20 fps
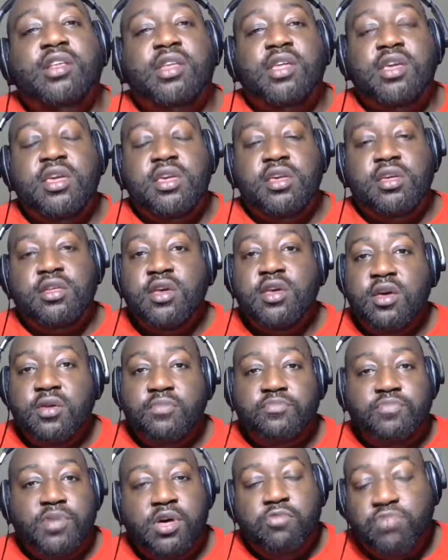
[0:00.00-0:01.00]
they need.
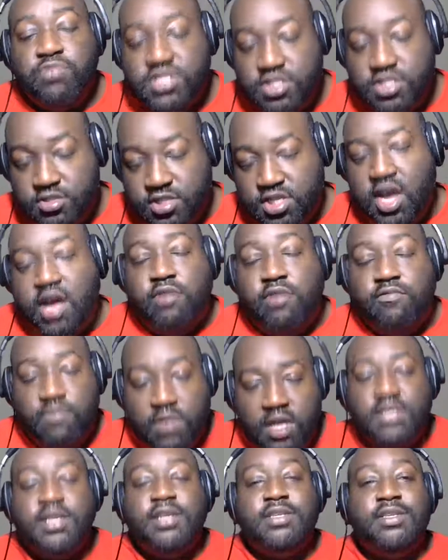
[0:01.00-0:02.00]
But what your child
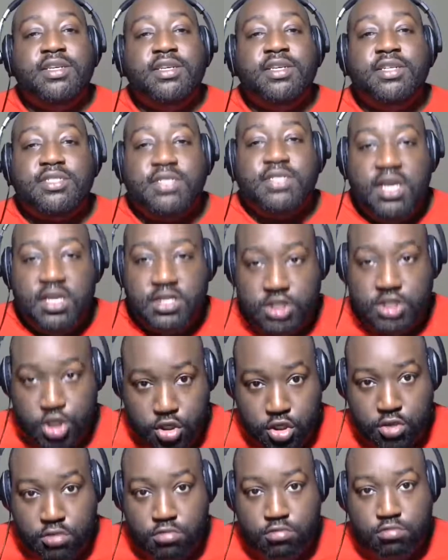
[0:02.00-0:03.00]
really needs
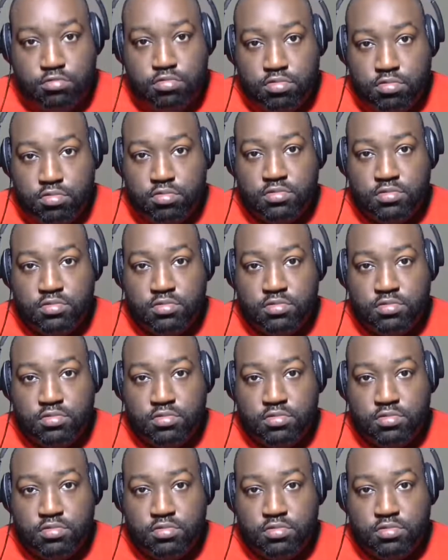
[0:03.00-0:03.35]
is you.